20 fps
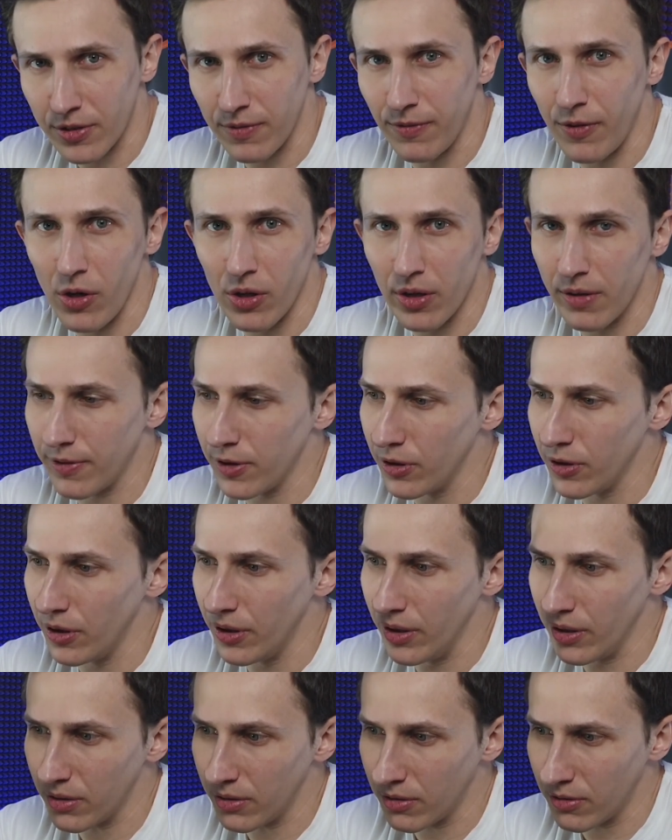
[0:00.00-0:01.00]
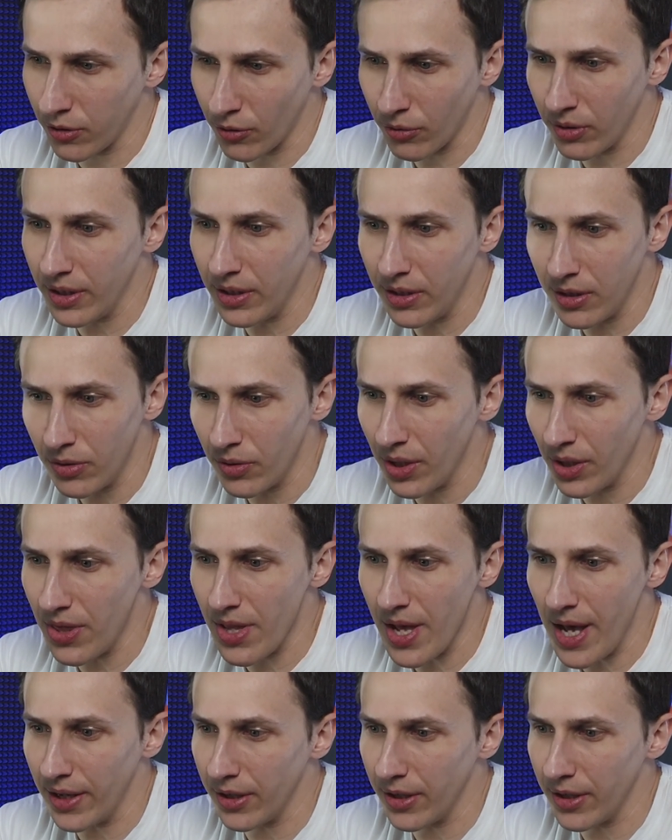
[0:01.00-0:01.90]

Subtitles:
of all, if you're totally new at that,